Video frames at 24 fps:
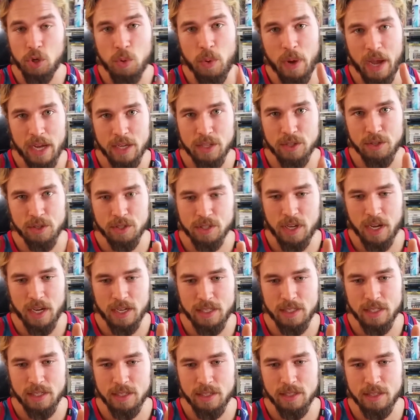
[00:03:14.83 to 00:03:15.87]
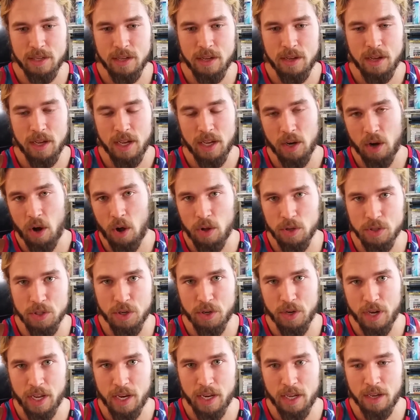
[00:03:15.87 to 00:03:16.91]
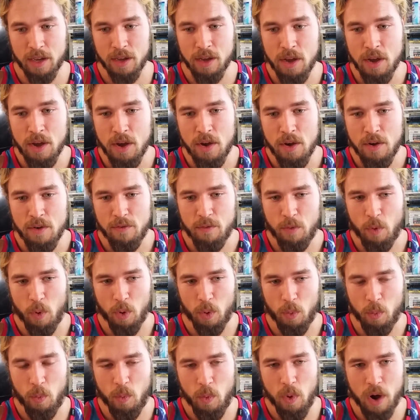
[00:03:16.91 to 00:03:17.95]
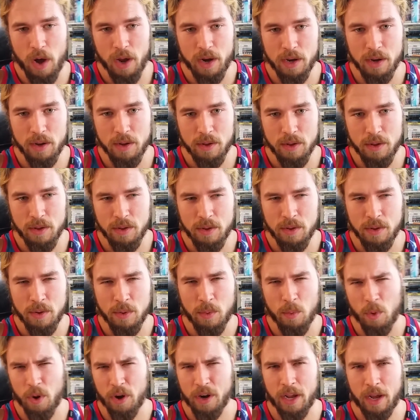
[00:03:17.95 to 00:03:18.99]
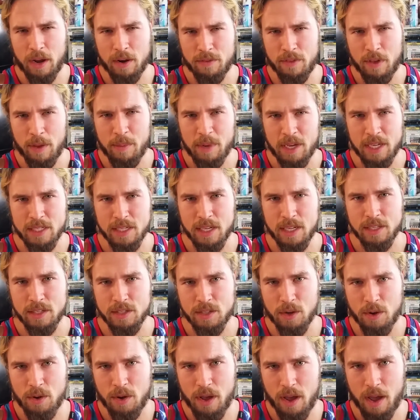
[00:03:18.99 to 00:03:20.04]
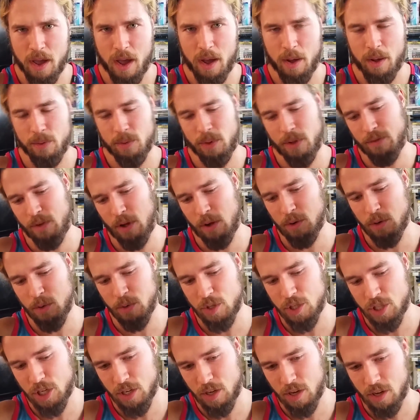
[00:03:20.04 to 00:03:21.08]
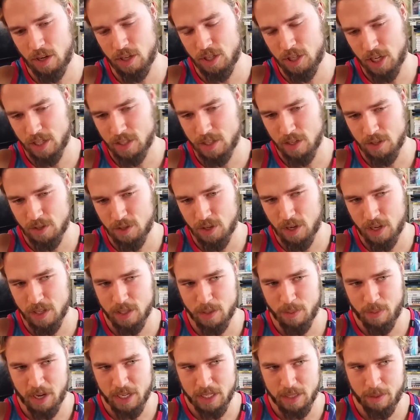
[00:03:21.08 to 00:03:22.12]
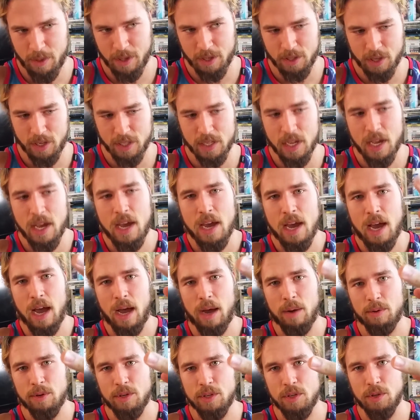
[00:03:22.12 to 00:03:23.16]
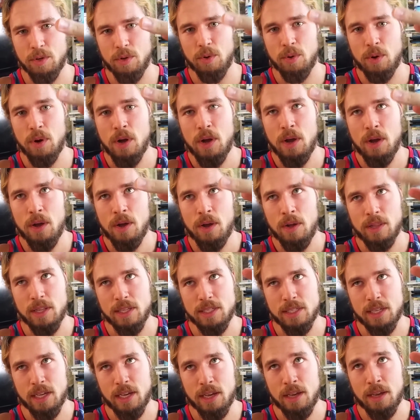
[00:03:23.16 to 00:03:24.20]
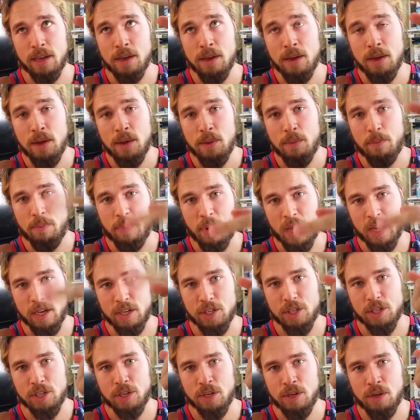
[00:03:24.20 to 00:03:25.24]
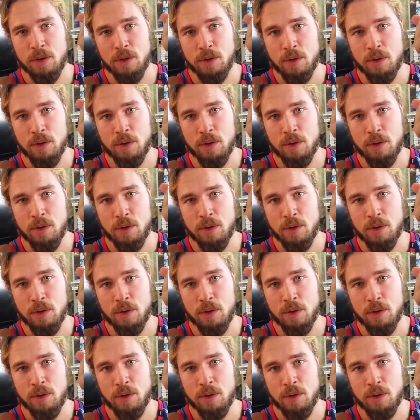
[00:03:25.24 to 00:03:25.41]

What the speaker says: exercises and alternating for 1 workout, if that makes sense. So if I would do a chest exercise and a bicep exercise, I would do, let's say, bench,